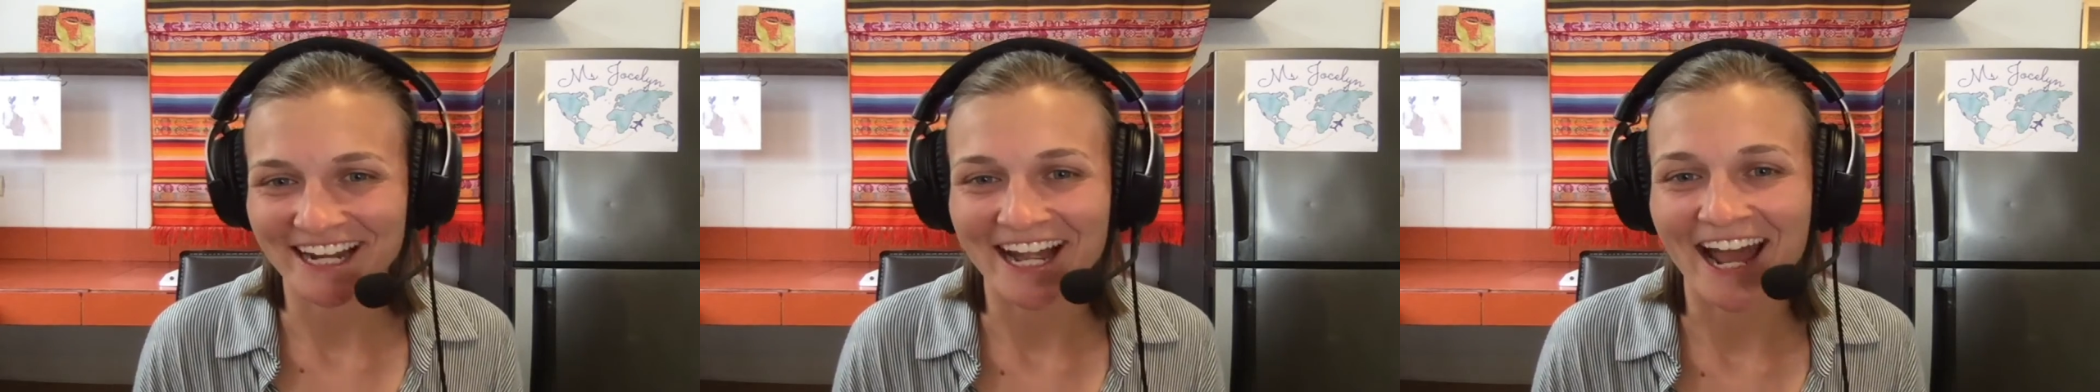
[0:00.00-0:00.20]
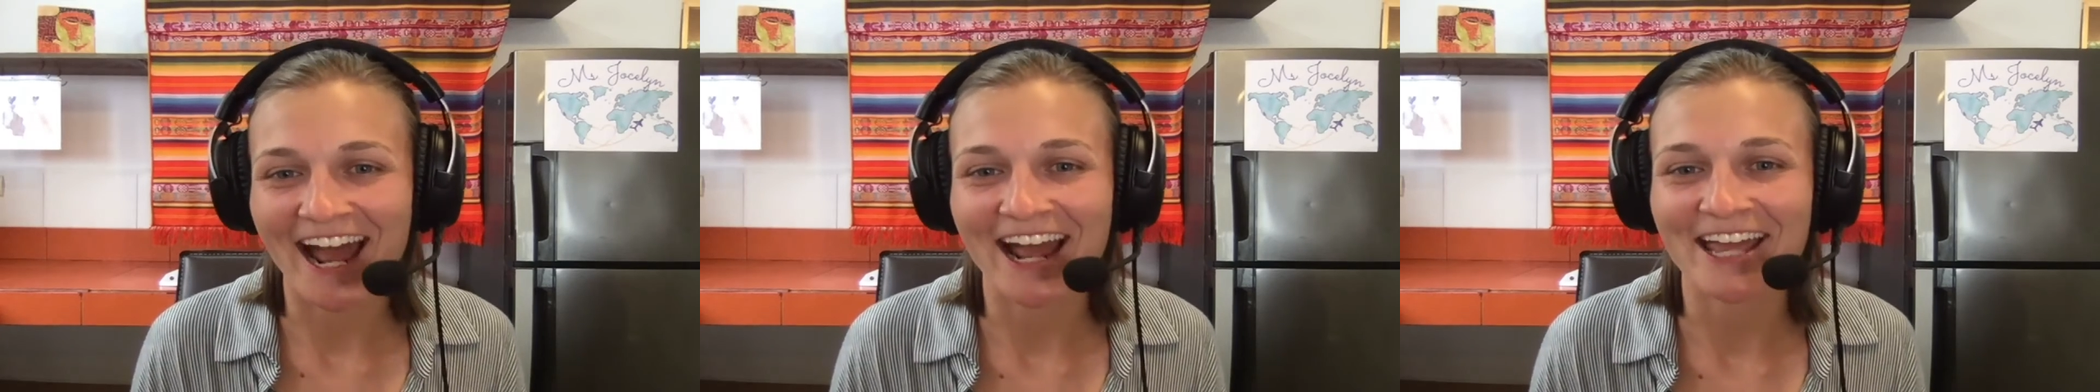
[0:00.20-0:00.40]

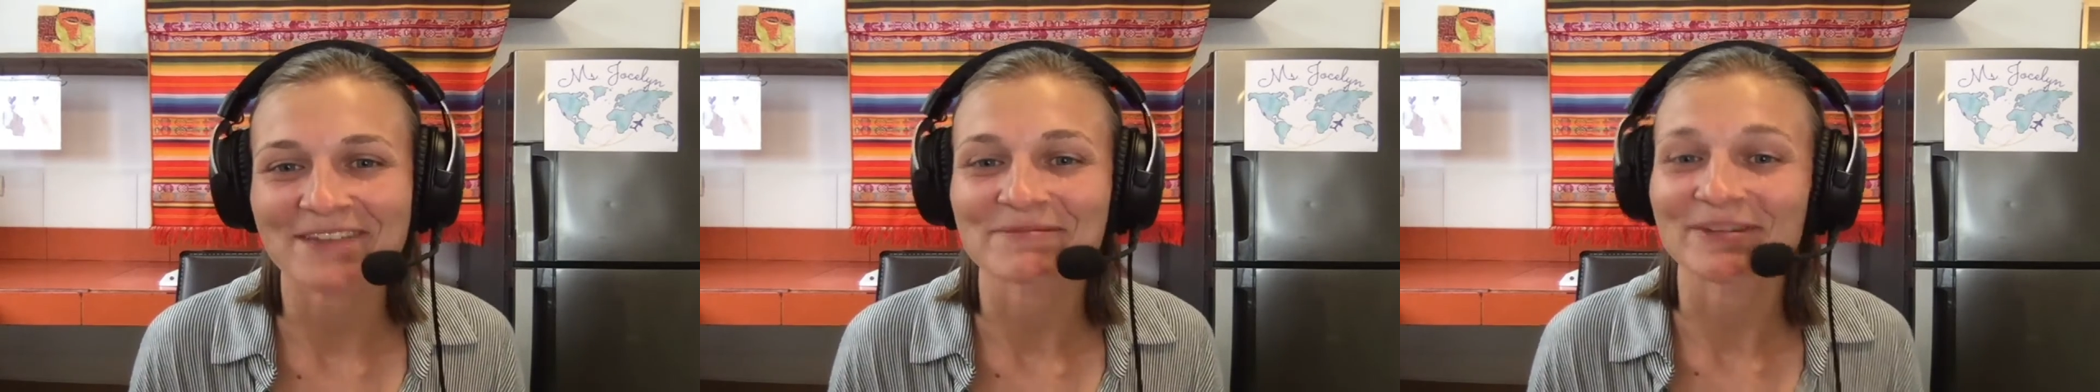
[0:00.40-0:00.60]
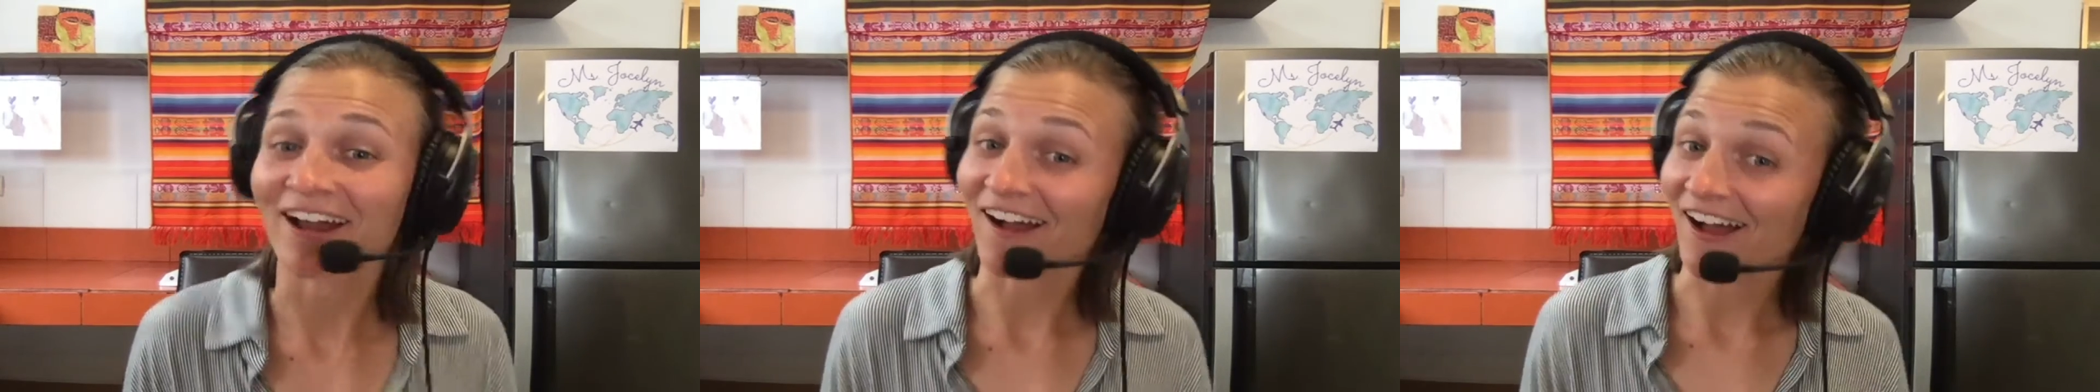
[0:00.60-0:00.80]
and I
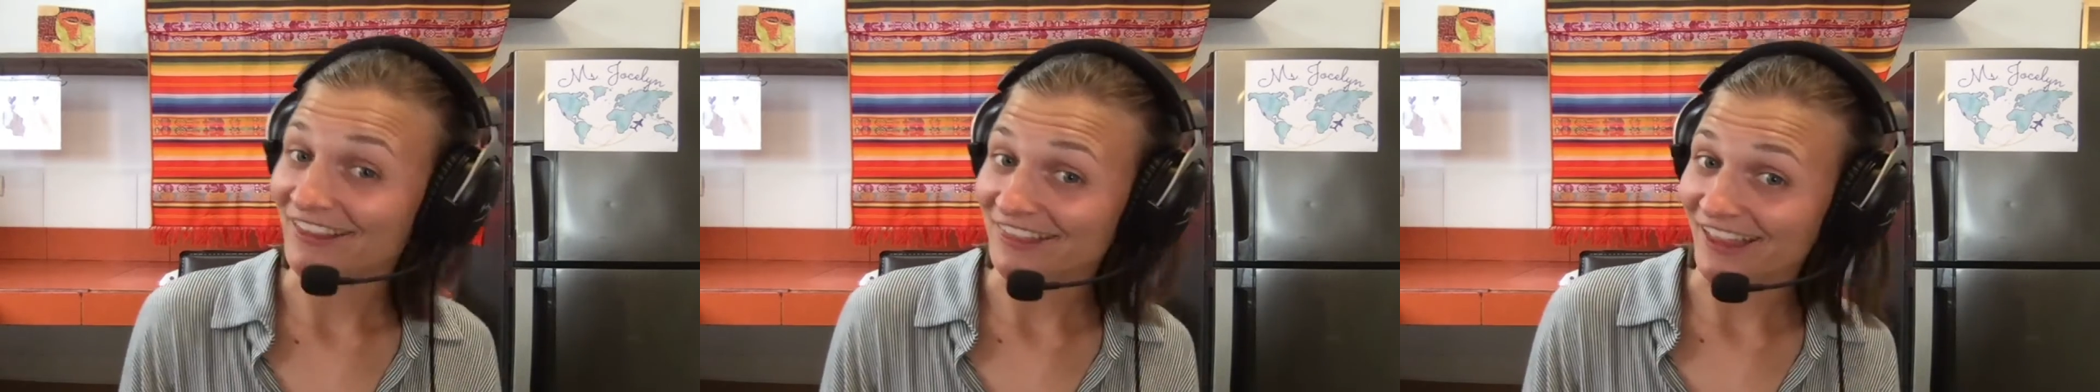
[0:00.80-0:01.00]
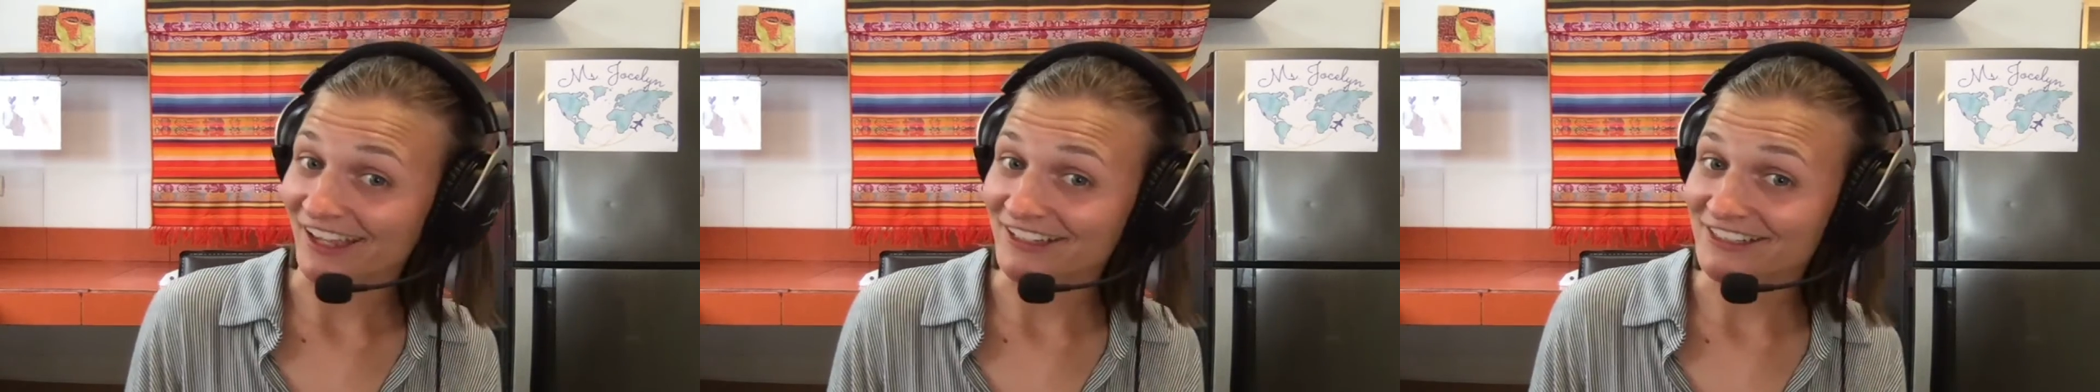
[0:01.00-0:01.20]
am an
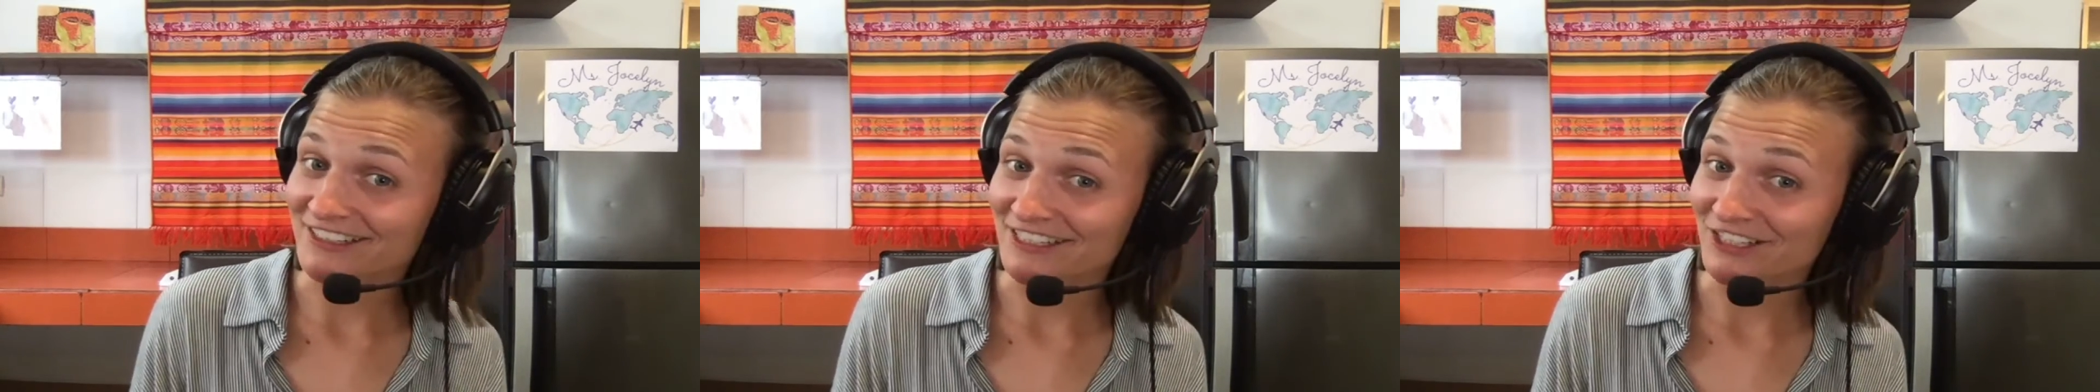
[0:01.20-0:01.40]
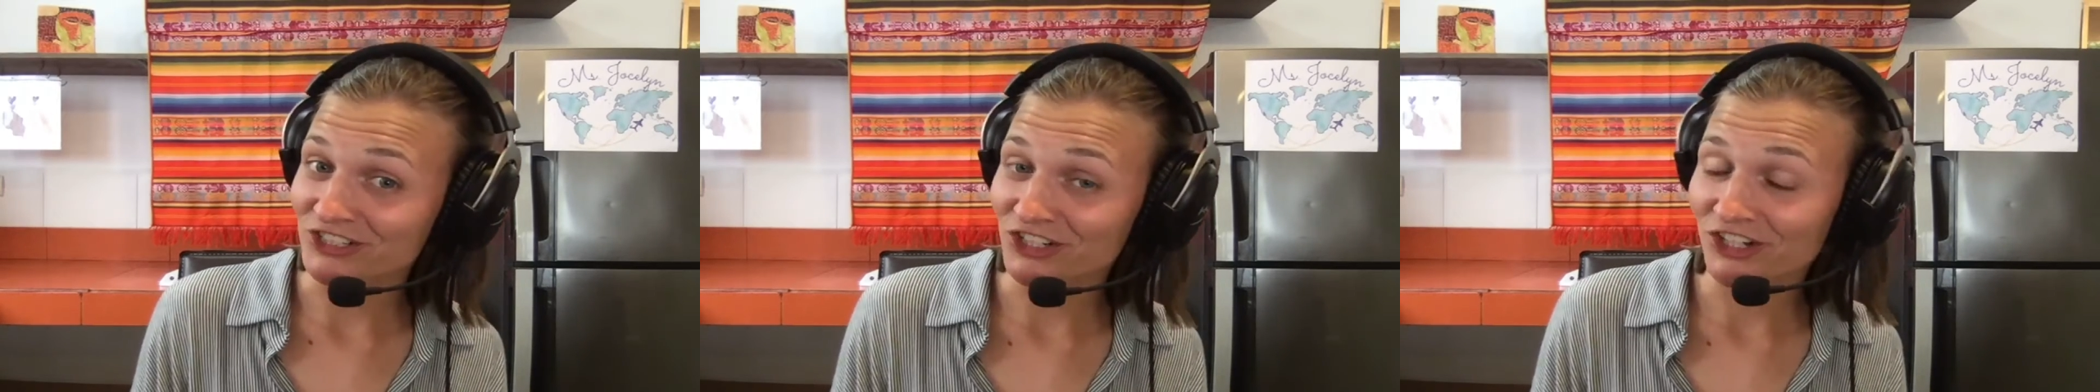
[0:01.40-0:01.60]
online
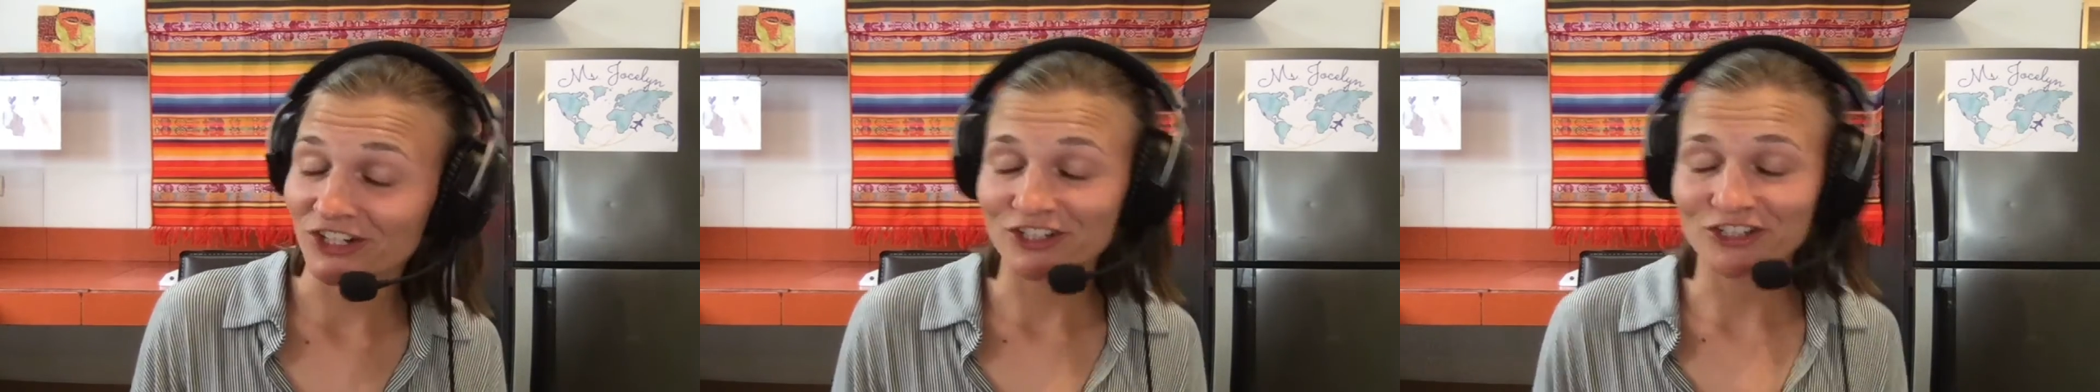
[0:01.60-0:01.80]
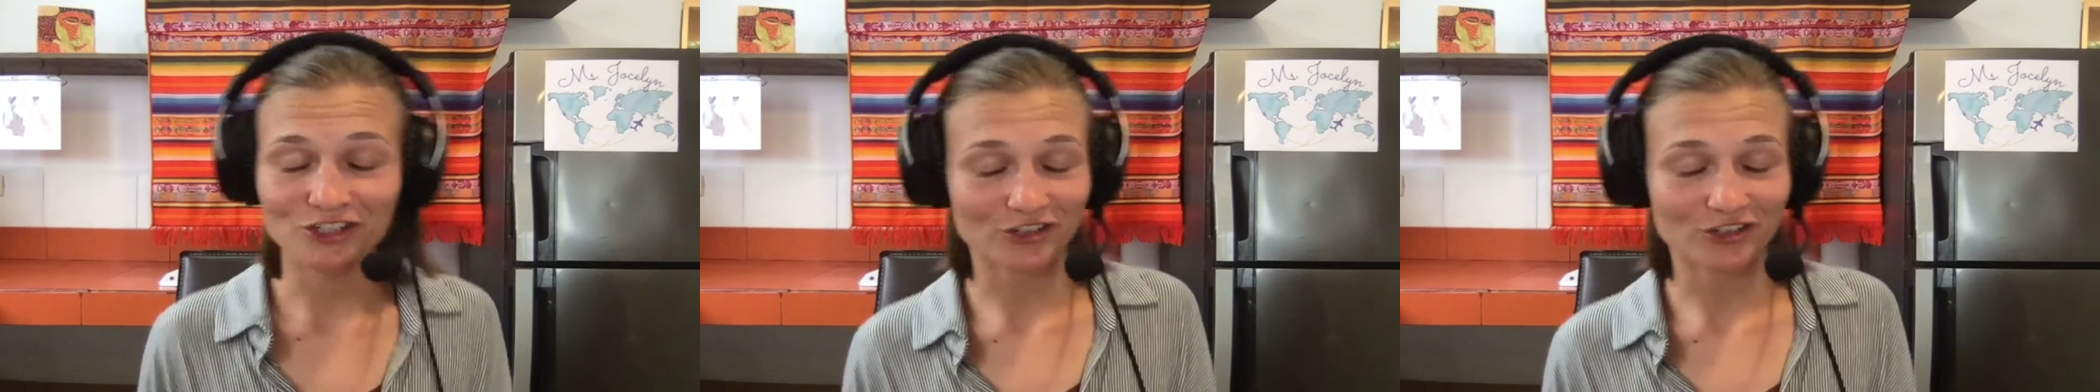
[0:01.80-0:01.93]
teacher,